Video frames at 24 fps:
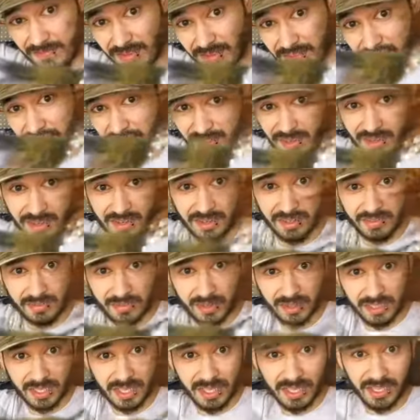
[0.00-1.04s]
thought of one
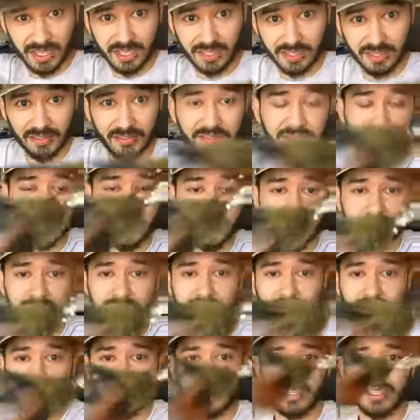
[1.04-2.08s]
day and did it.
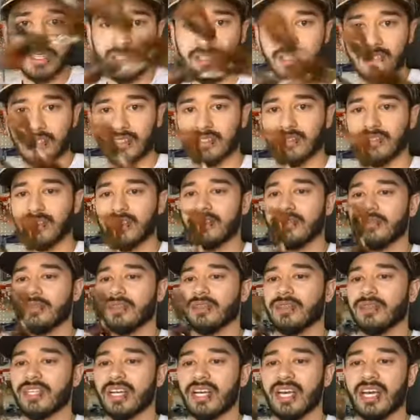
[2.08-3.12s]
So these were
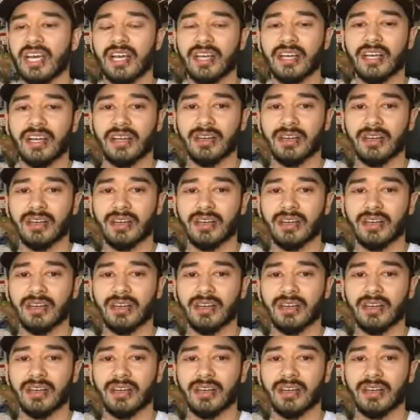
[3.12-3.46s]
tied on a